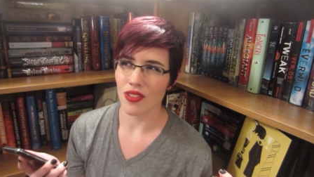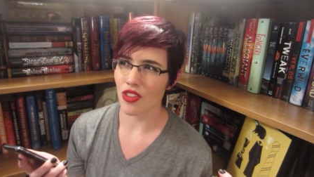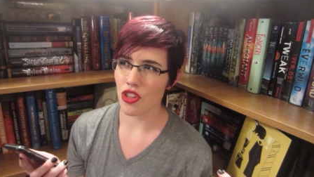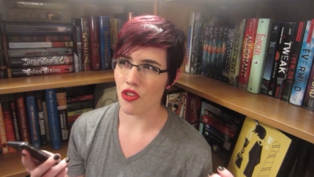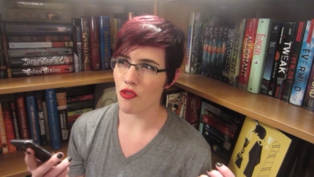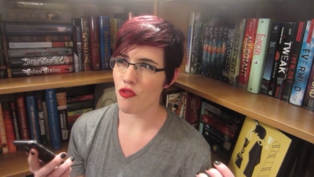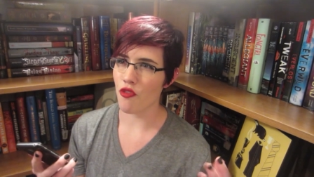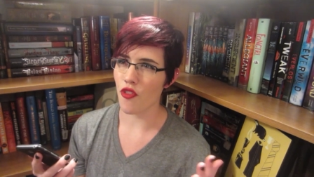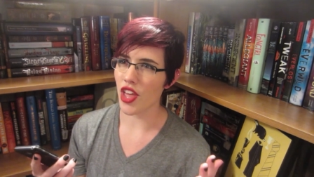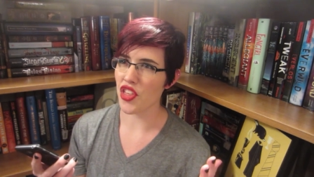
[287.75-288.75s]
the
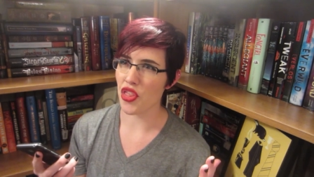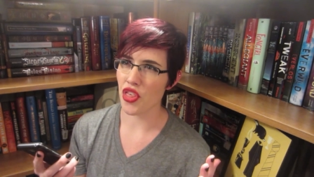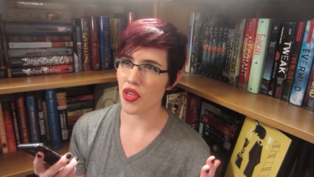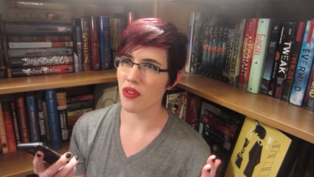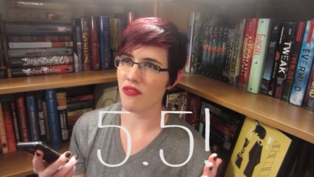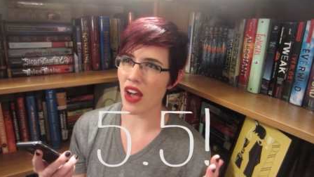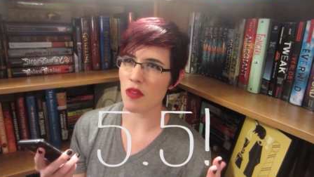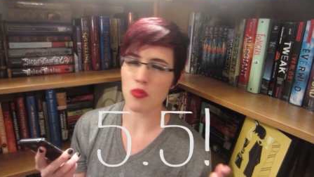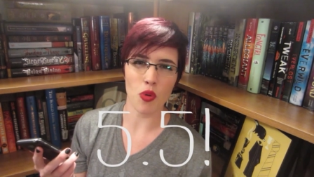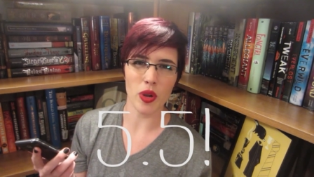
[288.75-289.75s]
fifth
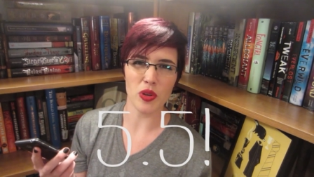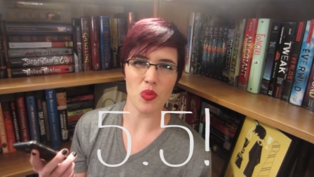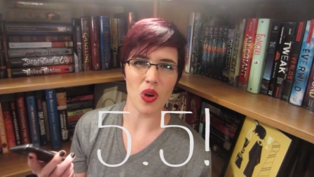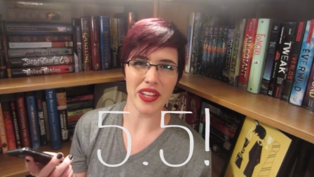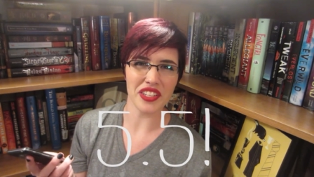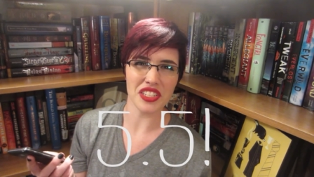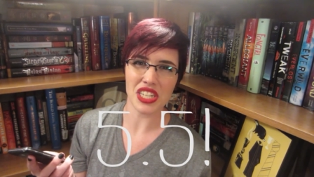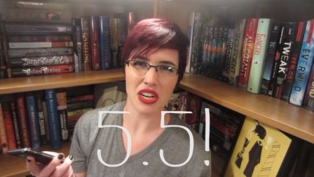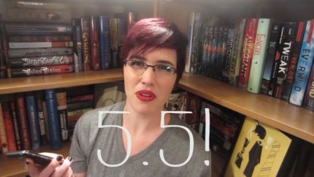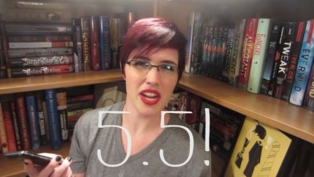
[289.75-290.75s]
5.1
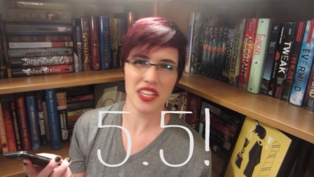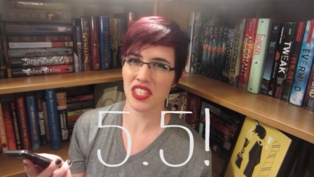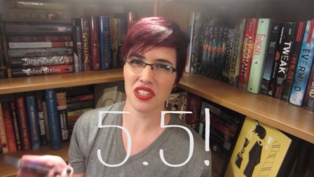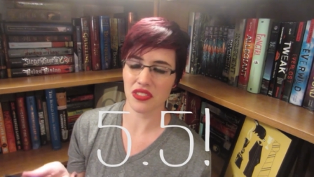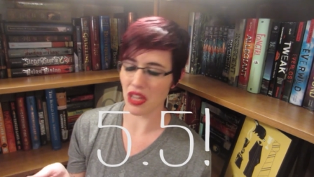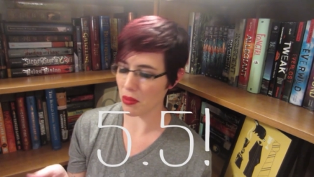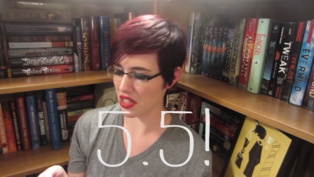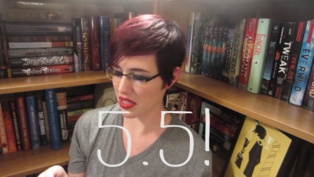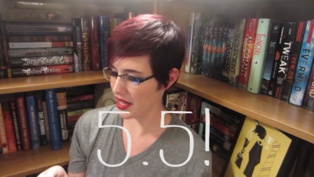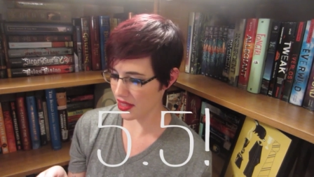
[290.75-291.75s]
generation or
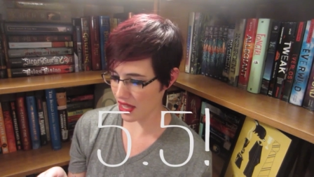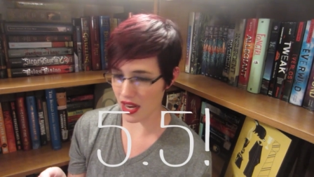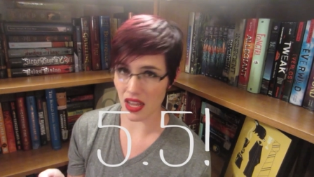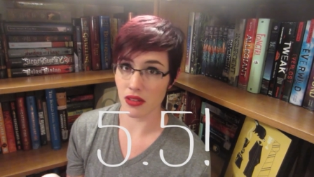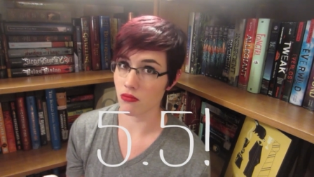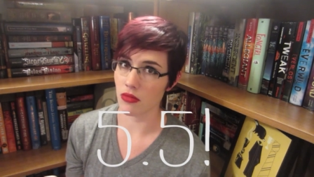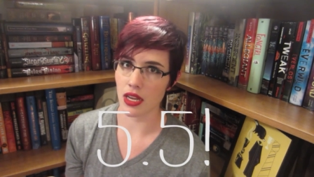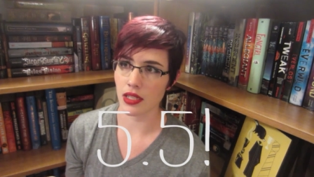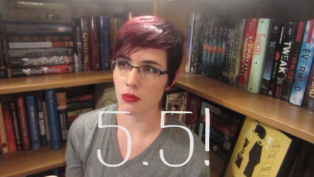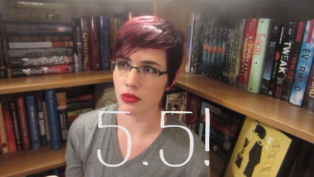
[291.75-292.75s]
something like that. I'm
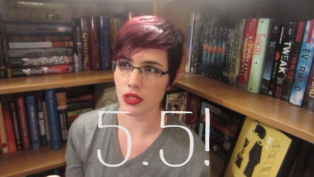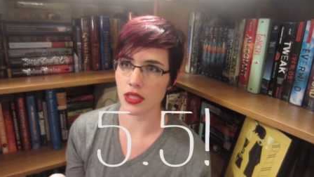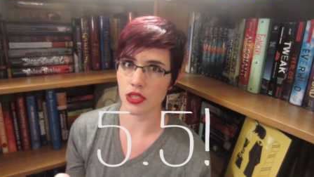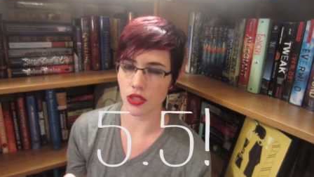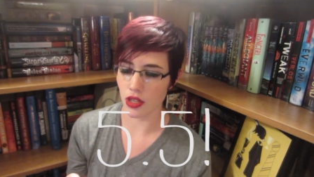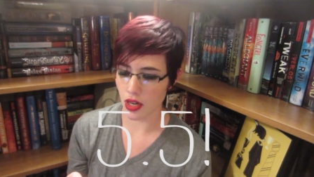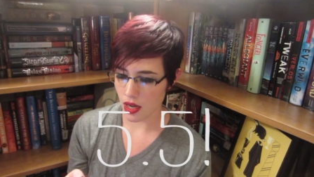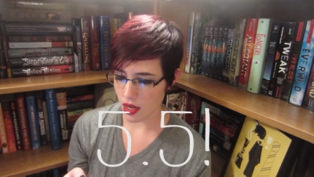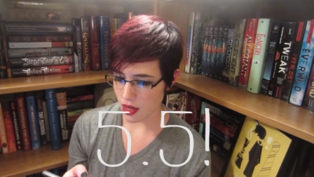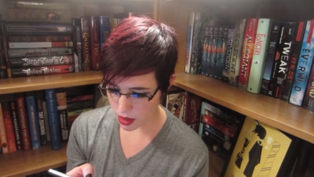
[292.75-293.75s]
not completely sure.
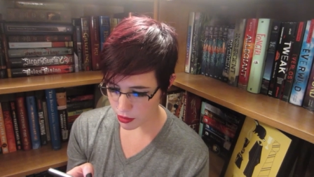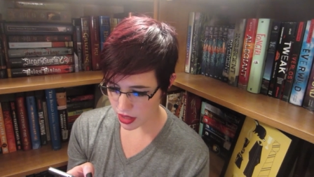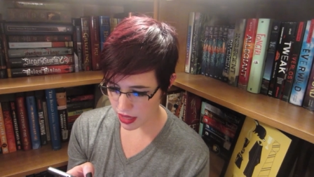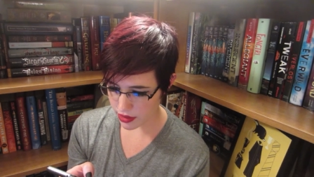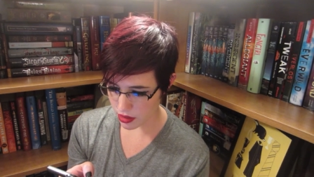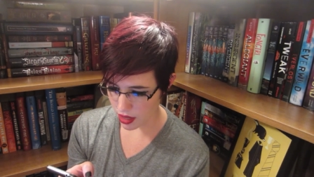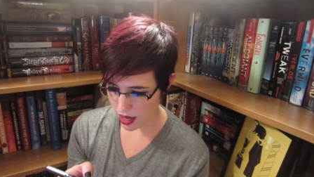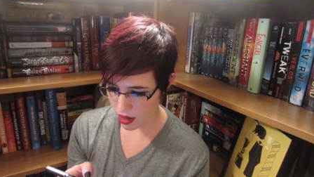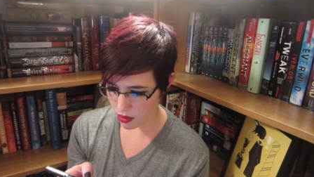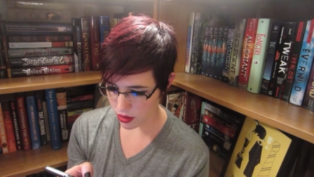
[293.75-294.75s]
Number 11,
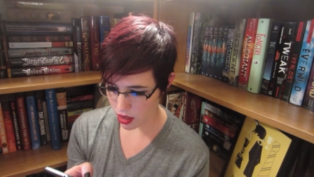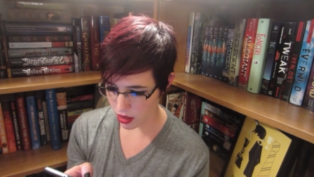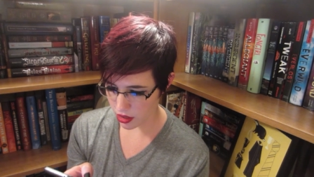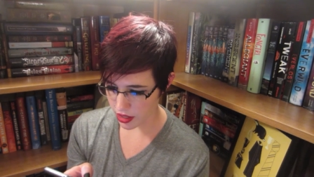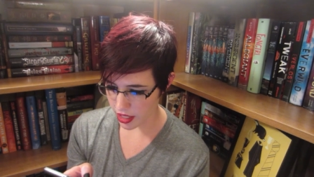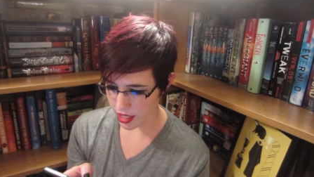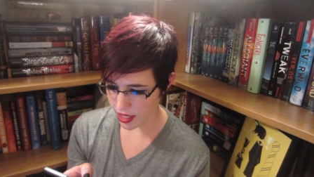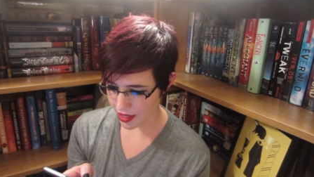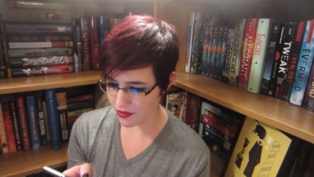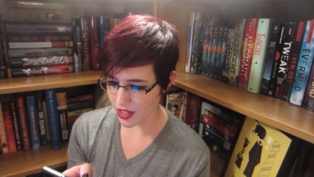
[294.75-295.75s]
how long are your
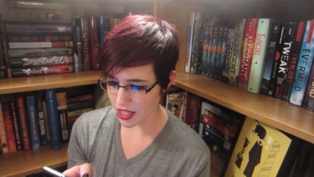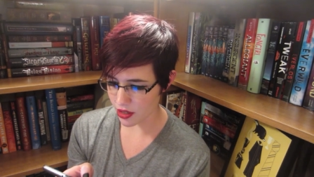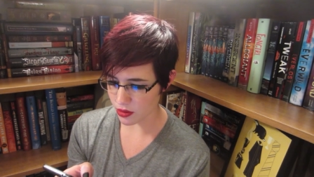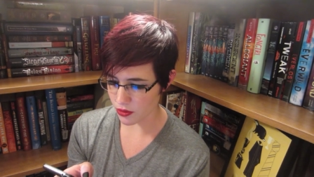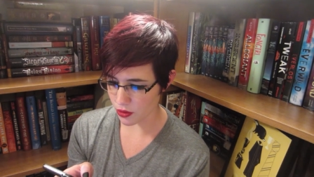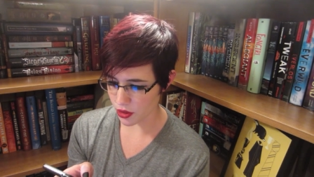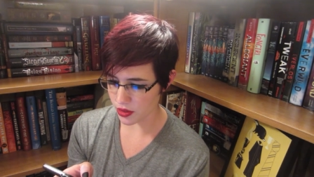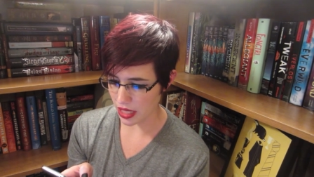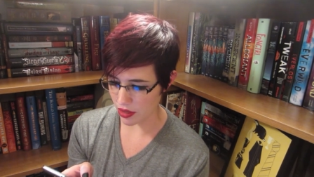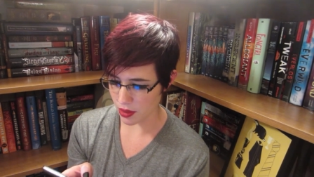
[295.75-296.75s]
unedited videos before you
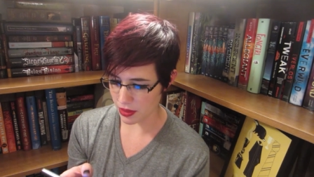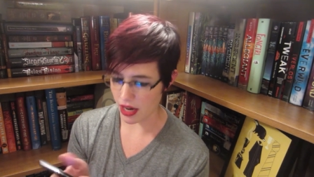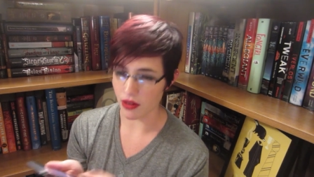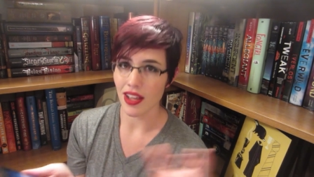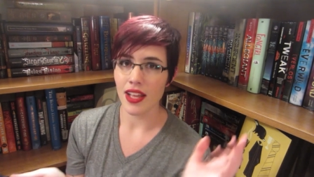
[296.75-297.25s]
scale them down?